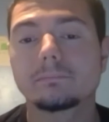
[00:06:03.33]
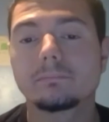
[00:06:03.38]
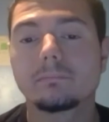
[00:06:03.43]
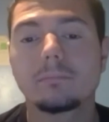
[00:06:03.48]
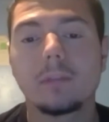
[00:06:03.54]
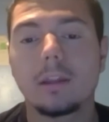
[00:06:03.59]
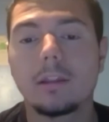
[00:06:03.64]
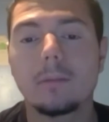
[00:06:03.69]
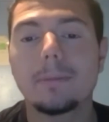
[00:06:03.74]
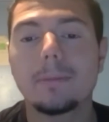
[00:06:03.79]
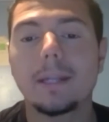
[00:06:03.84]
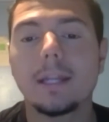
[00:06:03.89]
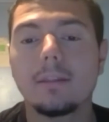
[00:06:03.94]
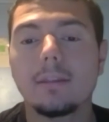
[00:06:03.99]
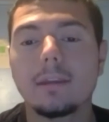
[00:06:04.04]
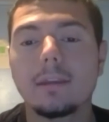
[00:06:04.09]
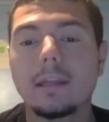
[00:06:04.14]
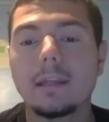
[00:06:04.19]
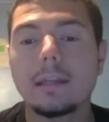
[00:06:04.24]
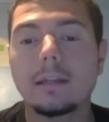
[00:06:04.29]
It's the
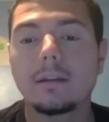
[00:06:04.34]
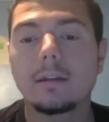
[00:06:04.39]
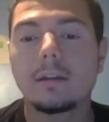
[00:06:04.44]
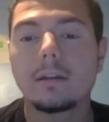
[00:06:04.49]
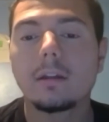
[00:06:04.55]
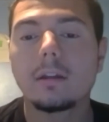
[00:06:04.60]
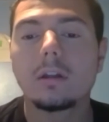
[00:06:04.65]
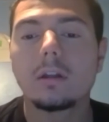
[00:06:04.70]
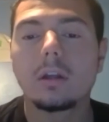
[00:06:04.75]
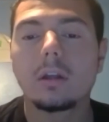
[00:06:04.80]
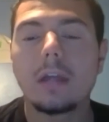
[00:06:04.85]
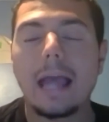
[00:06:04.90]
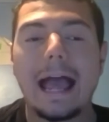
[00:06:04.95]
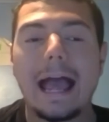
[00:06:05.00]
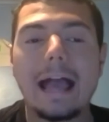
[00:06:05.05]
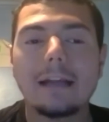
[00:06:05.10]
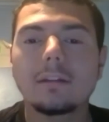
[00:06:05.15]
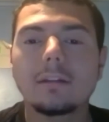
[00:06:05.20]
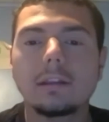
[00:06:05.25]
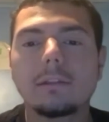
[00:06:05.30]
biggest key.
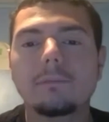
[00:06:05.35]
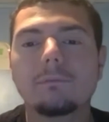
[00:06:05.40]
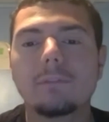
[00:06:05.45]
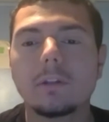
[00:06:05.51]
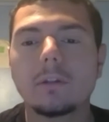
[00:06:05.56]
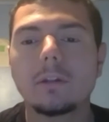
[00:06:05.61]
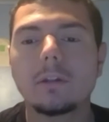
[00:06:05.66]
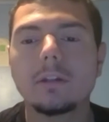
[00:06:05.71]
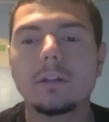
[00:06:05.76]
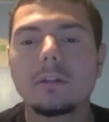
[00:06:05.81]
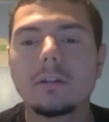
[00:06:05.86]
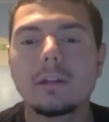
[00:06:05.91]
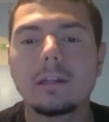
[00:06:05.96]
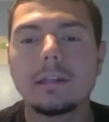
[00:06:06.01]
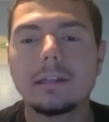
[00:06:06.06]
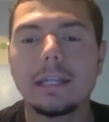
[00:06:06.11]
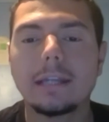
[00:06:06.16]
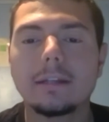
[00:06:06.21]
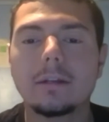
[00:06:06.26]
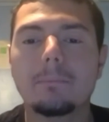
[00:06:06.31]
Act like the villain,
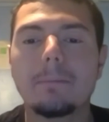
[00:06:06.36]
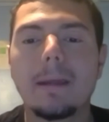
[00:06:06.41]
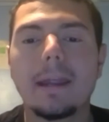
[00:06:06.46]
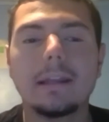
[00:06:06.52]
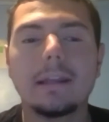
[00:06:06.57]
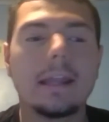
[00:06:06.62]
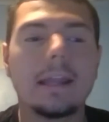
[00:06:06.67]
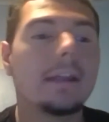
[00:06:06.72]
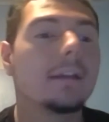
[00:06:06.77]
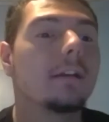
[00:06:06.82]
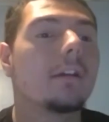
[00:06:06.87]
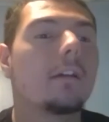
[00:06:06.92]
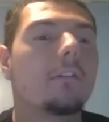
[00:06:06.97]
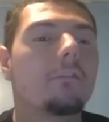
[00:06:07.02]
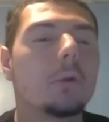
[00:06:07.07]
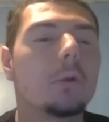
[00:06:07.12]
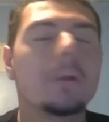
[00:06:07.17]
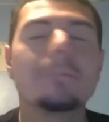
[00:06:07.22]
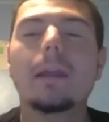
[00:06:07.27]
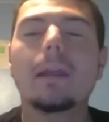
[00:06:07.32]
get your payday.
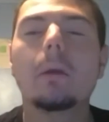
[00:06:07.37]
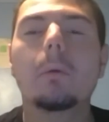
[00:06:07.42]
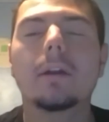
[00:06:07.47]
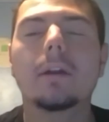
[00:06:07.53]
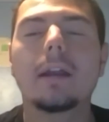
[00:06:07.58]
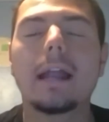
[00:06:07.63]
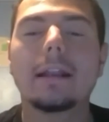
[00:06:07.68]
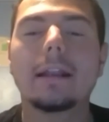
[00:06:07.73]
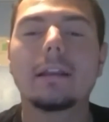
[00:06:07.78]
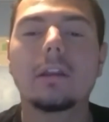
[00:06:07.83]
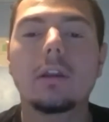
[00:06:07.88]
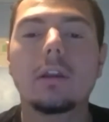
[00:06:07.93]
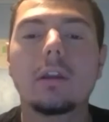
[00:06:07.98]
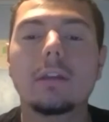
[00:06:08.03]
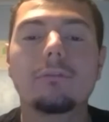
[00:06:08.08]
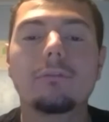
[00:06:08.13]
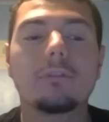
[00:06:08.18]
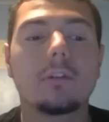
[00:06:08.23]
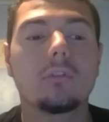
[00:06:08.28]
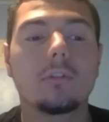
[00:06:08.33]
Floyd Mayweather had done
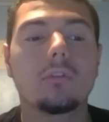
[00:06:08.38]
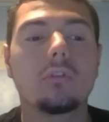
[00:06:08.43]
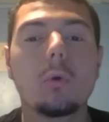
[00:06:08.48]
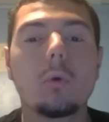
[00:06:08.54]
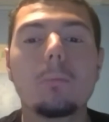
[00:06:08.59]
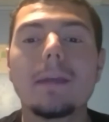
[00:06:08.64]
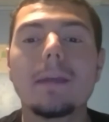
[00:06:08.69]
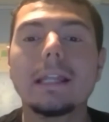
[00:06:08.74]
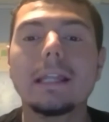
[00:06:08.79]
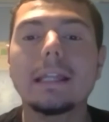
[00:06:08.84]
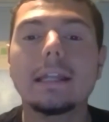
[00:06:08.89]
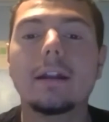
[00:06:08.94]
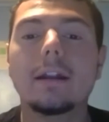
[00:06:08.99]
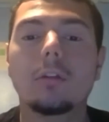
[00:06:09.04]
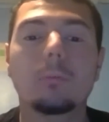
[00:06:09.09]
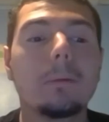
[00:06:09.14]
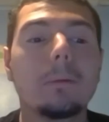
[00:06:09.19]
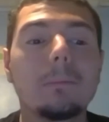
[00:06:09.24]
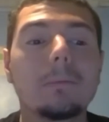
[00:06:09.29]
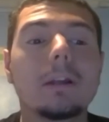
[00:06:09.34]
it for so many
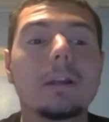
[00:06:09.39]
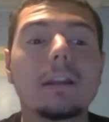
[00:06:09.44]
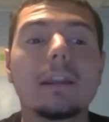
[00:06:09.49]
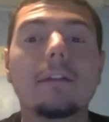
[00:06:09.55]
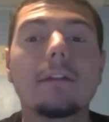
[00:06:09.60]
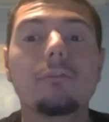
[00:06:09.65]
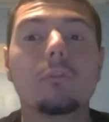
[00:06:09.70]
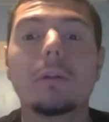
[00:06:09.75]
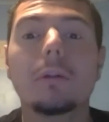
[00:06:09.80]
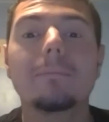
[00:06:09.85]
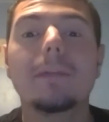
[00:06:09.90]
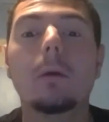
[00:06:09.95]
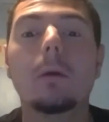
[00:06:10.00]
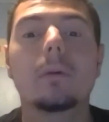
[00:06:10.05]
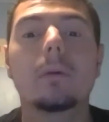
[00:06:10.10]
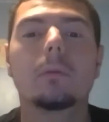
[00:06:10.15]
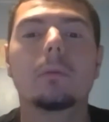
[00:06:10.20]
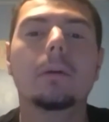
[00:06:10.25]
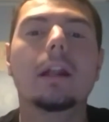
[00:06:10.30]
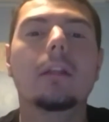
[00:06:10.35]
years. People didn't like Floyd
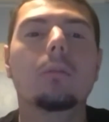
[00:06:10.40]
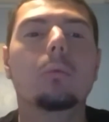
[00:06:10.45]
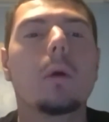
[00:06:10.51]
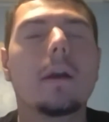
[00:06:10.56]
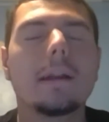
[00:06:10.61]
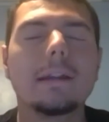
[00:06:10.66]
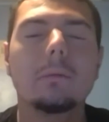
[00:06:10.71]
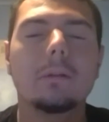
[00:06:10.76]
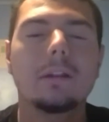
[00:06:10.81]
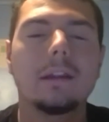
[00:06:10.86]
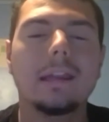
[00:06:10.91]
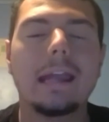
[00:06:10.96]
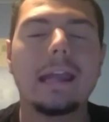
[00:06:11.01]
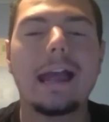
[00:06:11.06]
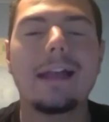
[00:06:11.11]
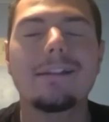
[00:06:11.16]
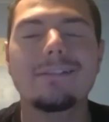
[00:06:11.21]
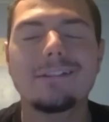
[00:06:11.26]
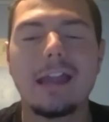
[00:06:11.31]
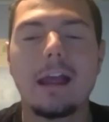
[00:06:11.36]
Mayweather. Well, guess what? He was the
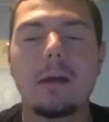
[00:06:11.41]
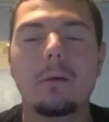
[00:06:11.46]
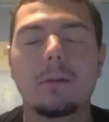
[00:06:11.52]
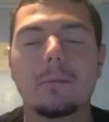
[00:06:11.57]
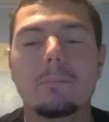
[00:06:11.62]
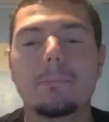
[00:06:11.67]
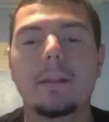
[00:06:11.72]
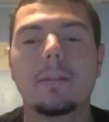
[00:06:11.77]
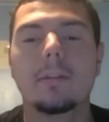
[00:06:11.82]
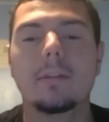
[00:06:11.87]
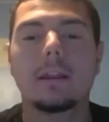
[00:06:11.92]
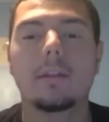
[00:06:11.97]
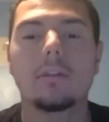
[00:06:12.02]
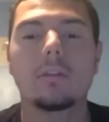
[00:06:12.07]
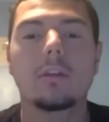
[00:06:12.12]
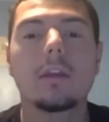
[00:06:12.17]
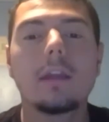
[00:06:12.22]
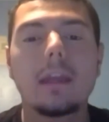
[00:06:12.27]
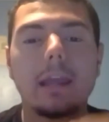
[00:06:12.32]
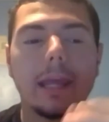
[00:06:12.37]
cash cow of the business,
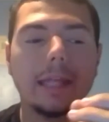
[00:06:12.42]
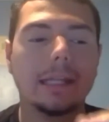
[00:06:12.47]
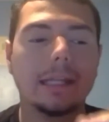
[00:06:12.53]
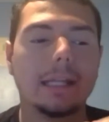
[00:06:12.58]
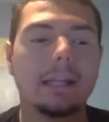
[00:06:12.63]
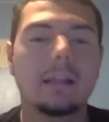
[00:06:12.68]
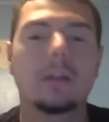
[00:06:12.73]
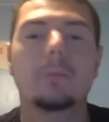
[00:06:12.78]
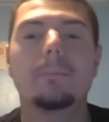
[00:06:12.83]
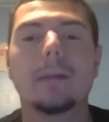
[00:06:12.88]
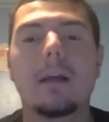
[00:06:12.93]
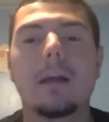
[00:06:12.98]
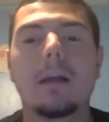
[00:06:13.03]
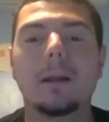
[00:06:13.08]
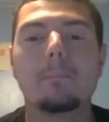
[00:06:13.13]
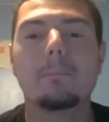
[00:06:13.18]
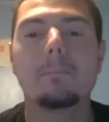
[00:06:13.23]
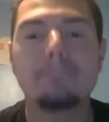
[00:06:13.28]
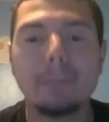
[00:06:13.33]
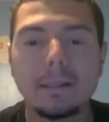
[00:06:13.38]
and he ended up
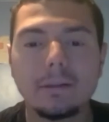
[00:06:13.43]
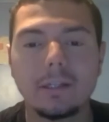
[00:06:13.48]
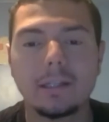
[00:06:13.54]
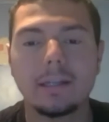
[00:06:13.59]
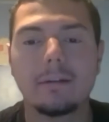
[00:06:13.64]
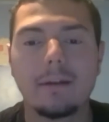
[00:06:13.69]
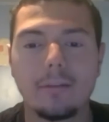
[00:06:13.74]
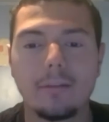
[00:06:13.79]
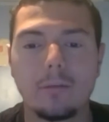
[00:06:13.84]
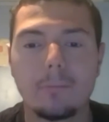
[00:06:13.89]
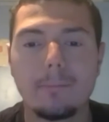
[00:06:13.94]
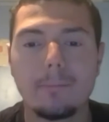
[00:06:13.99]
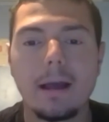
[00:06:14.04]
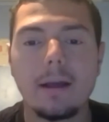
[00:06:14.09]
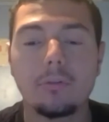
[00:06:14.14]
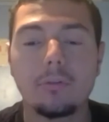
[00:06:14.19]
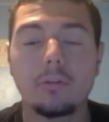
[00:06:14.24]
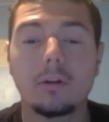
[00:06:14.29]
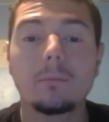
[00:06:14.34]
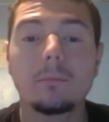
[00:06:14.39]
becoming a billionaire as a
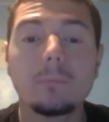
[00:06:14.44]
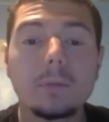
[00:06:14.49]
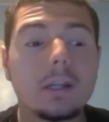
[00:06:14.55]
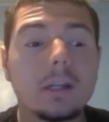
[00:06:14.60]
boxer.